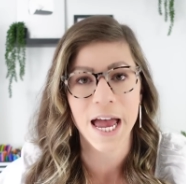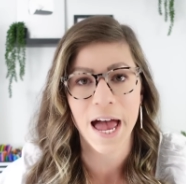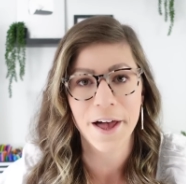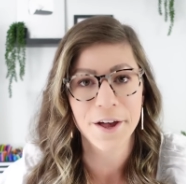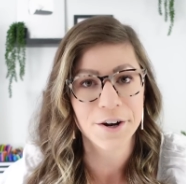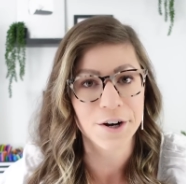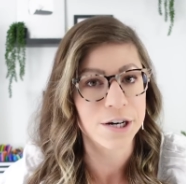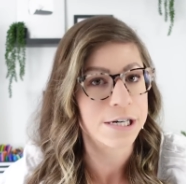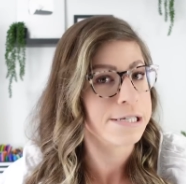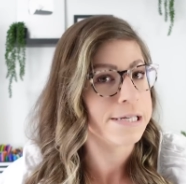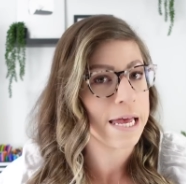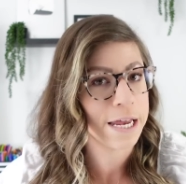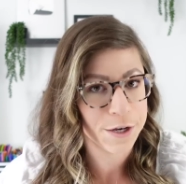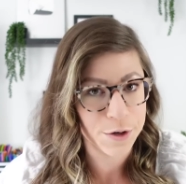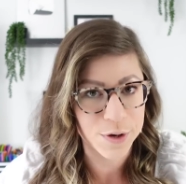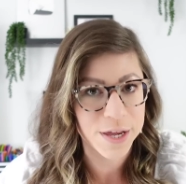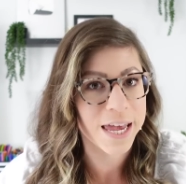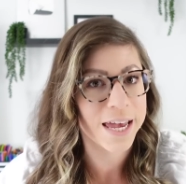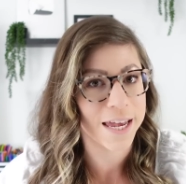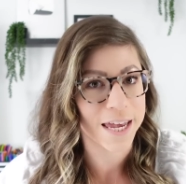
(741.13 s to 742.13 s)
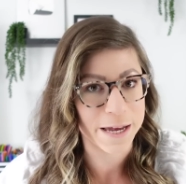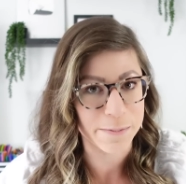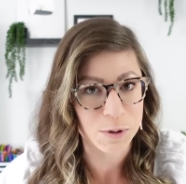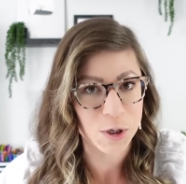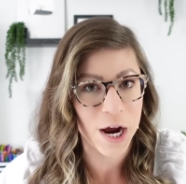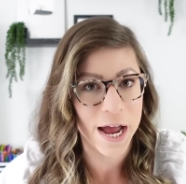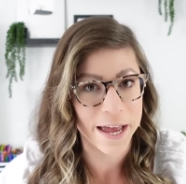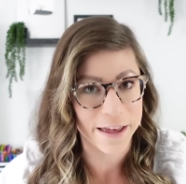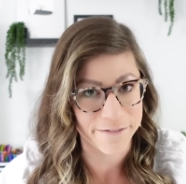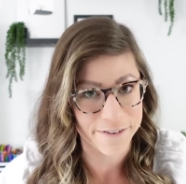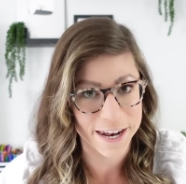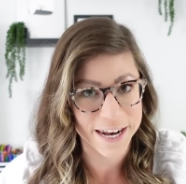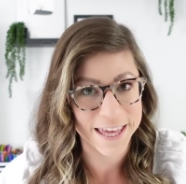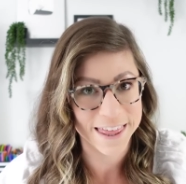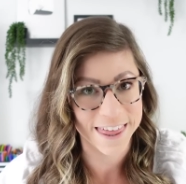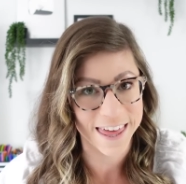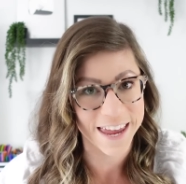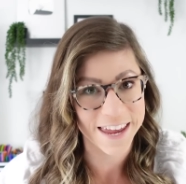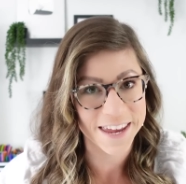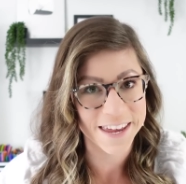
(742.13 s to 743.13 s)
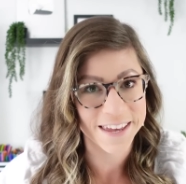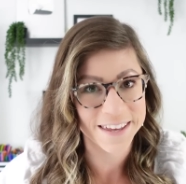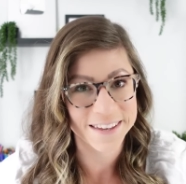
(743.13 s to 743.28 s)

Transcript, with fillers: calendars and you can't keep track of anything.